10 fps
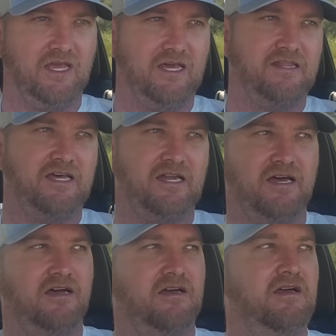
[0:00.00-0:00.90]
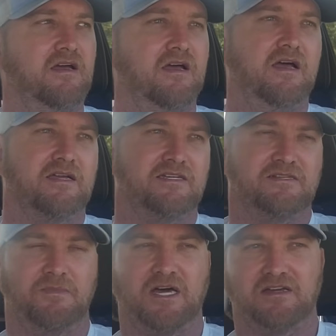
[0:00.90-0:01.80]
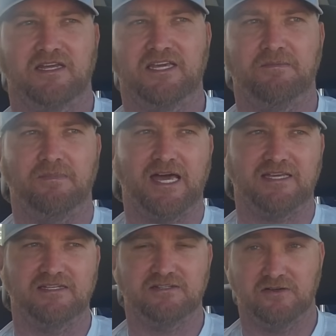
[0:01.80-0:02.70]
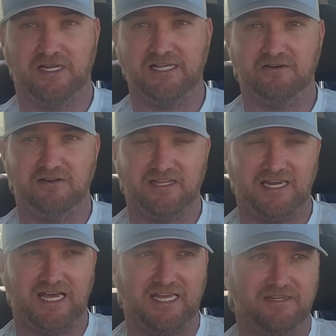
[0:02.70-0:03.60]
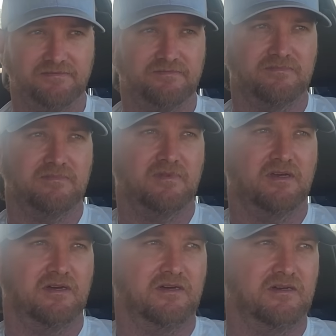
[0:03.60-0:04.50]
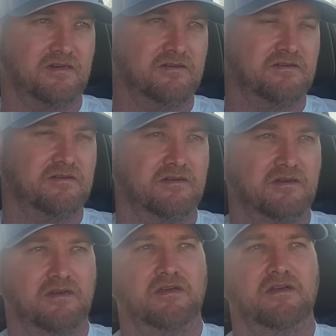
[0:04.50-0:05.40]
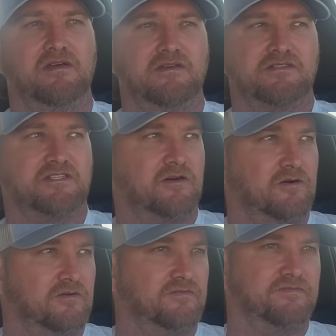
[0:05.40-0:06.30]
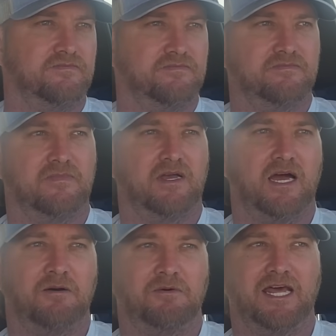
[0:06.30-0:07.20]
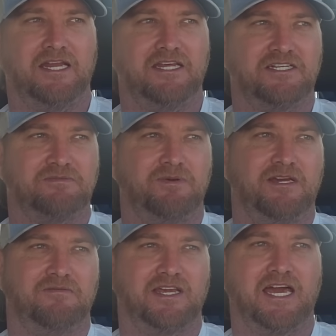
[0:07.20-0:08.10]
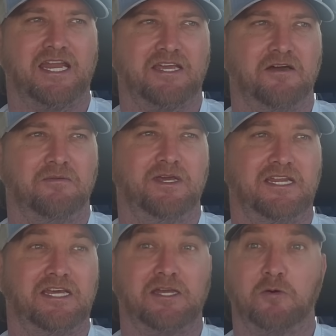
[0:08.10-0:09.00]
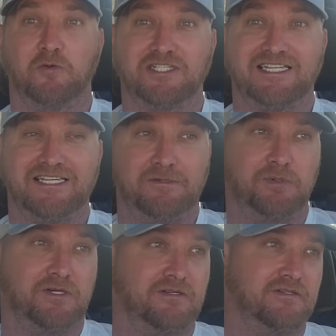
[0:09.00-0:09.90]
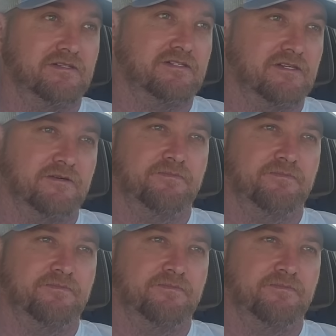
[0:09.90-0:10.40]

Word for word: and then because uh, I'm not going to get back until later in the night. Uh, so I would like to just be able to kind of come in and go to sleep. So